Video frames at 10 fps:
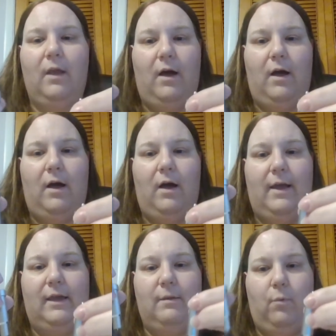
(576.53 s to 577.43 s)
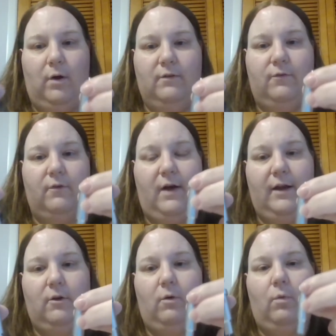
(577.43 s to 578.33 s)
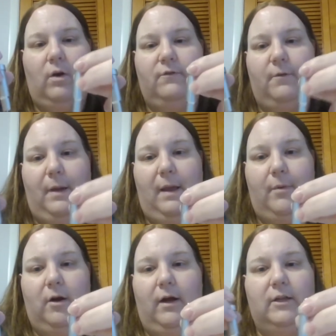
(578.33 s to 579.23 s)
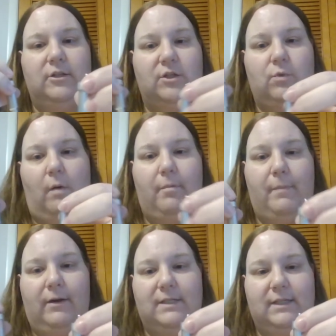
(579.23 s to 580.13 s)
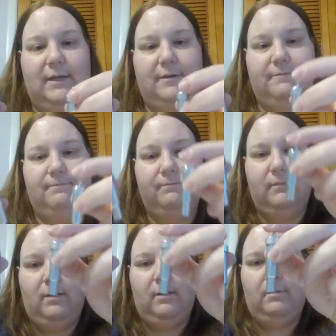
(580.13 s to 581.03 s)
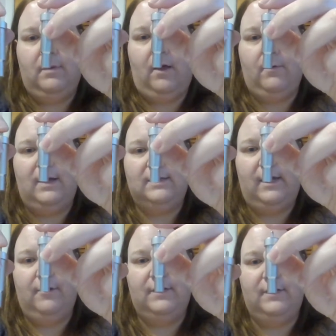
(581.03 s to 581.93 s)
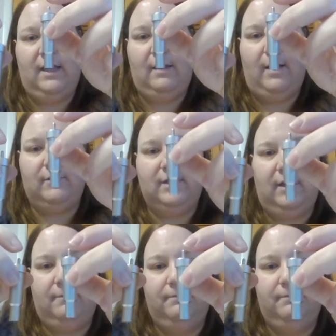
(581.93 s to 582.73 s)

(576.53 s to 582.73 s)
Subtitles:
I keep one for vinyl, one for paper, and just swap them out as needed. Otherwise, they are the same housing.